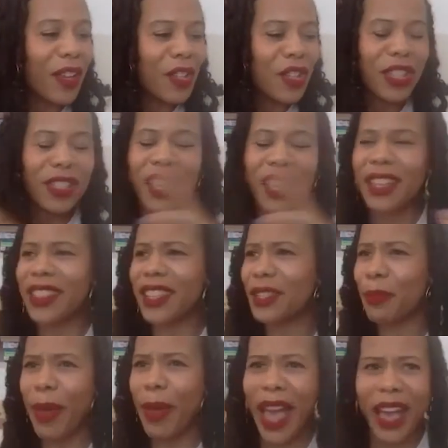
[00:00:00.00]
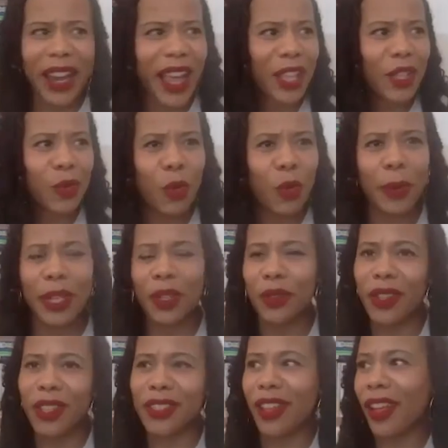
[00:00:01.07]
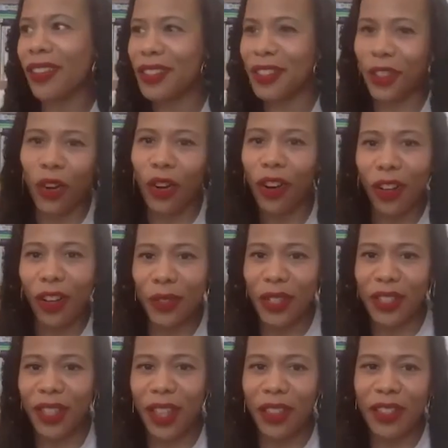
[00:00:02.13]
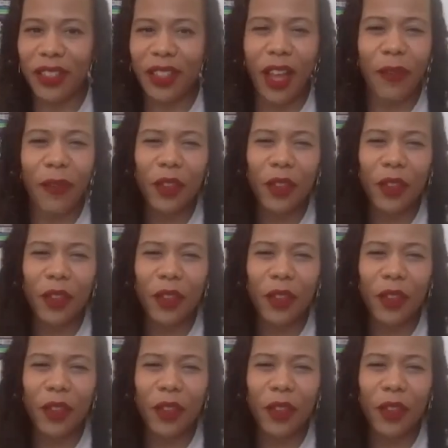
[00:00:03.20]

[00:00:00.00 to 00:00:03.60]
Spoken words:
She's like this badass woman who does all this stuff.